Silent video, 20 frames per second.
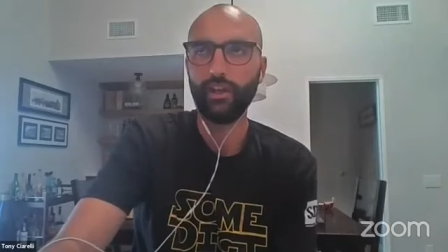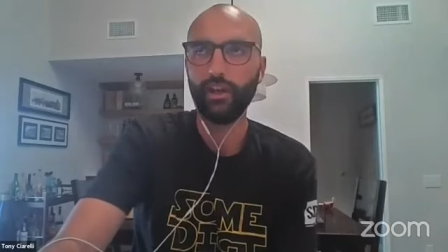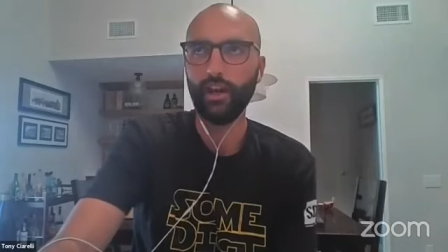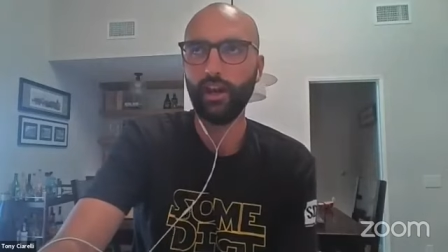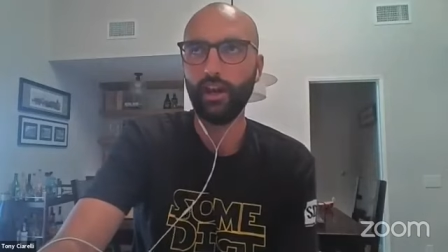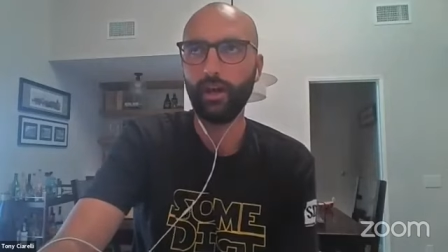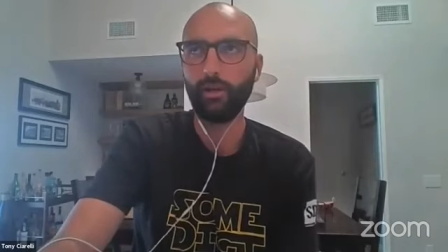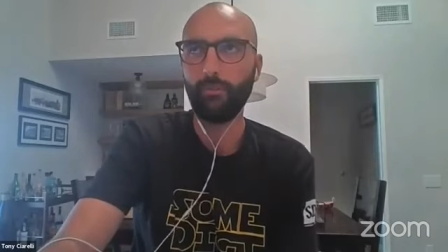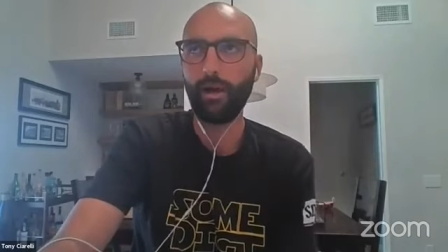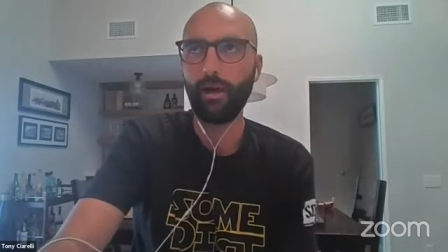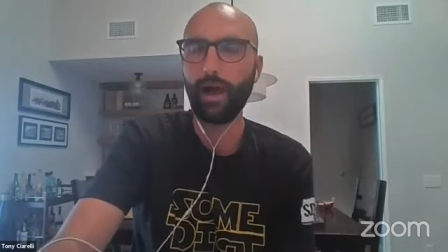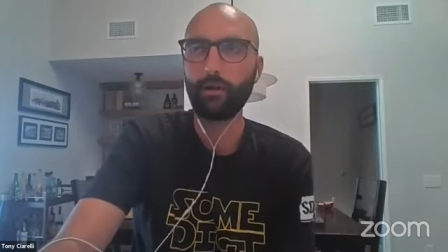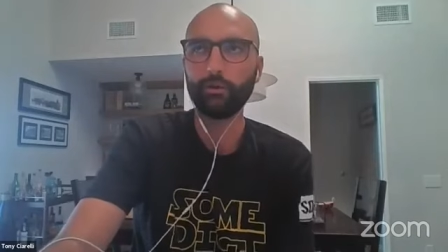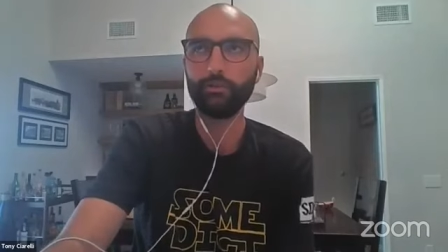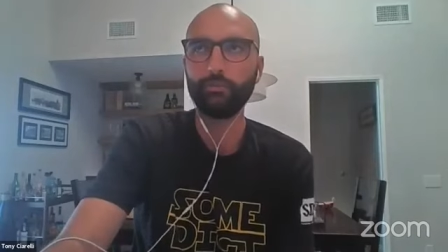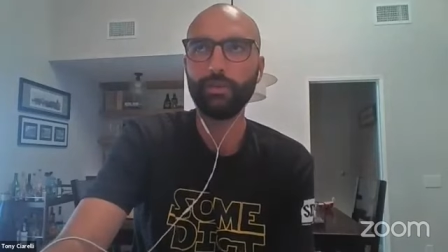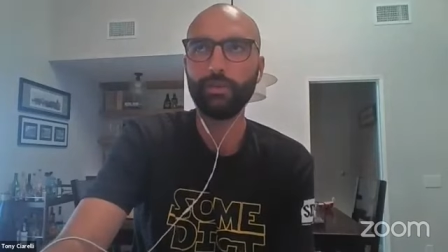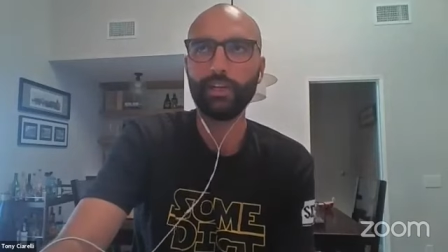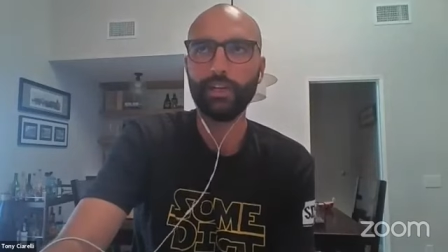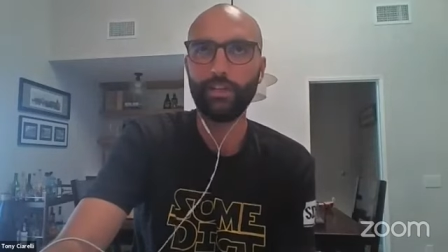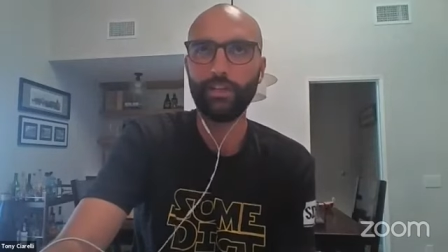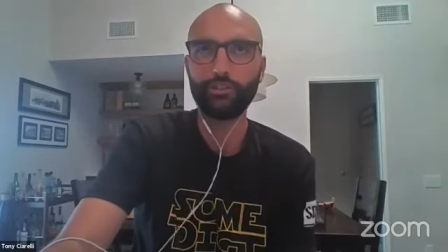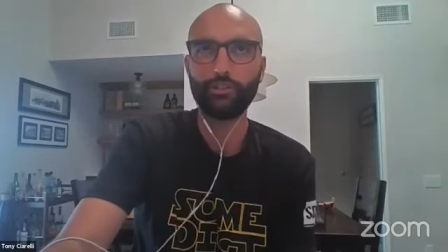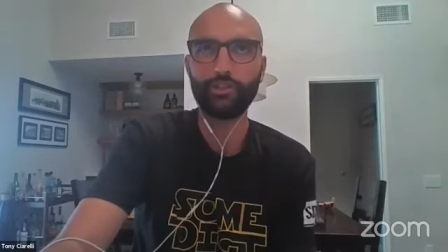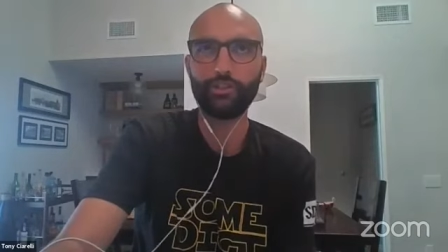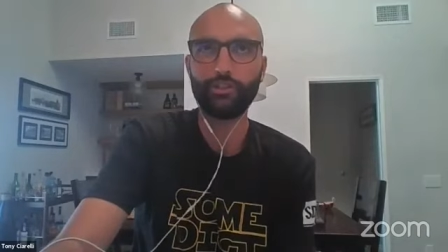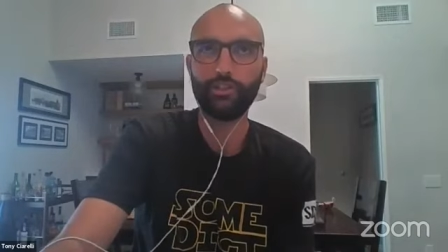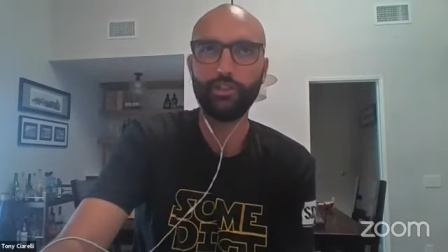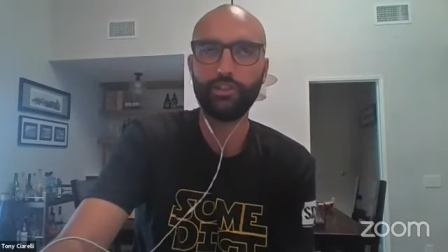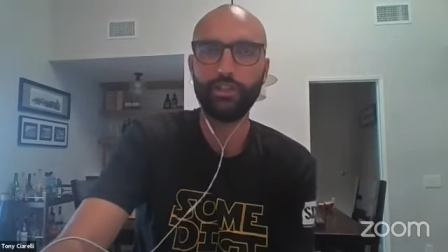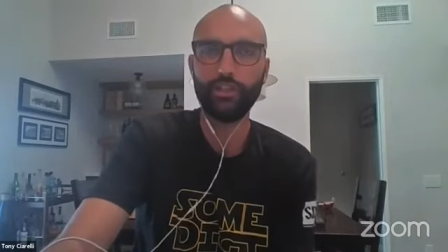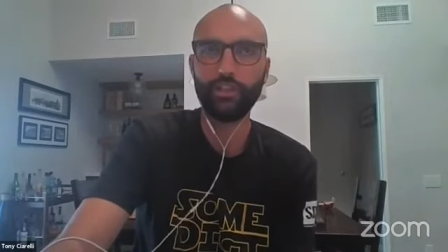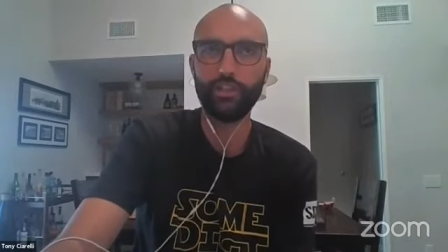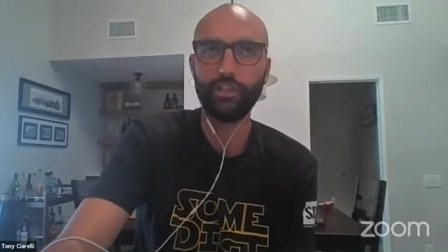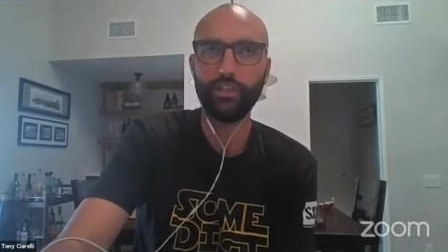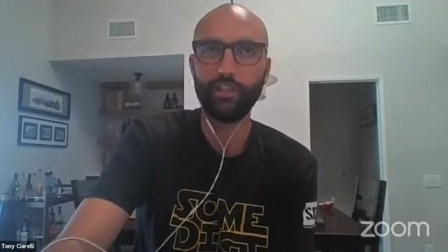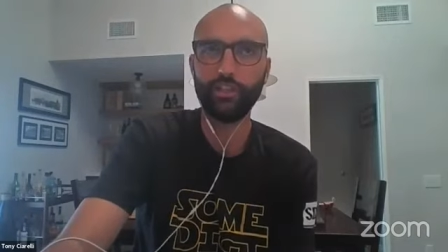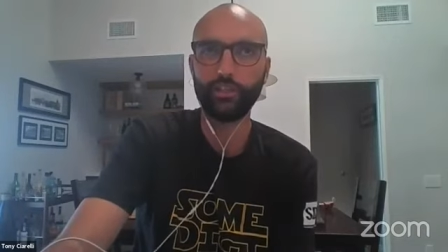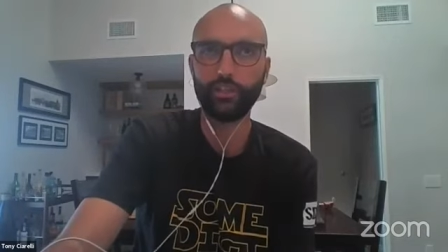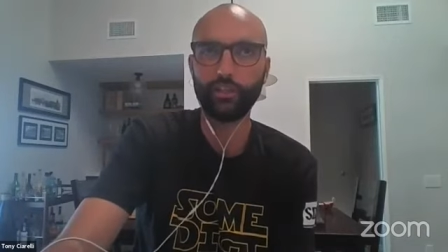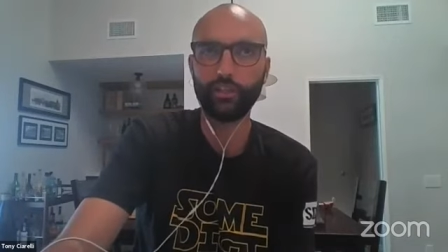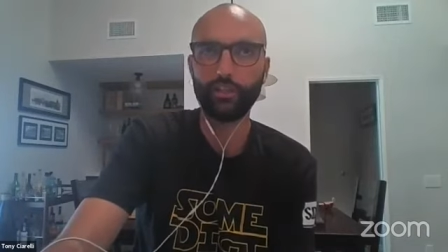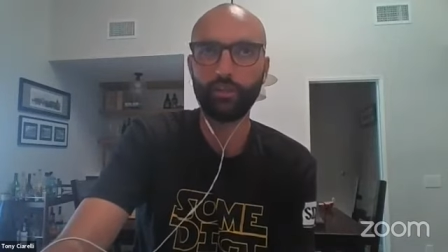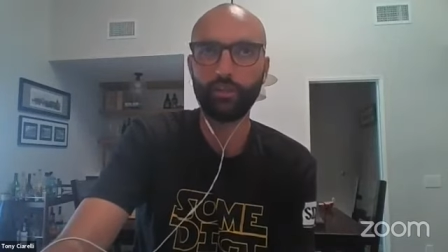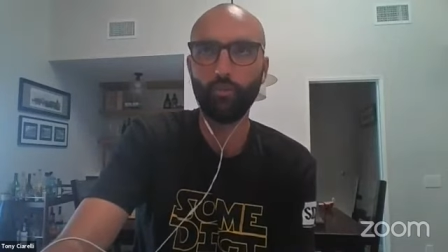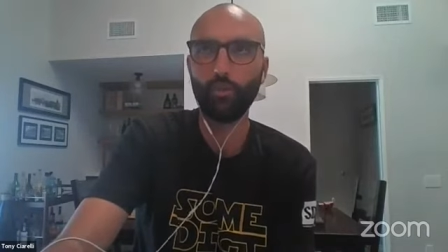Um, I would be interested to hear